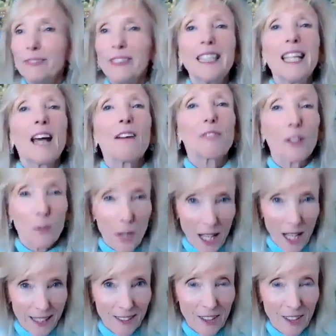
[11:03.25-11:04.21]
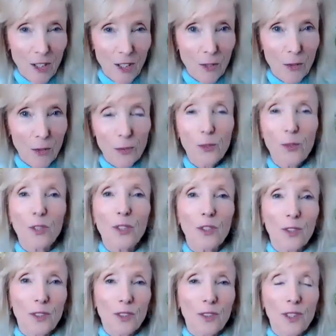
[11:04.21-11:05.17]
in every way you know through
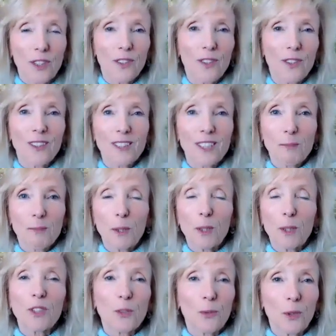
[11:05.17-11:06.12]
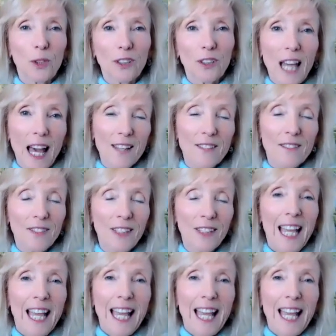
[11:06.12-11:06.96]
your your spiritual life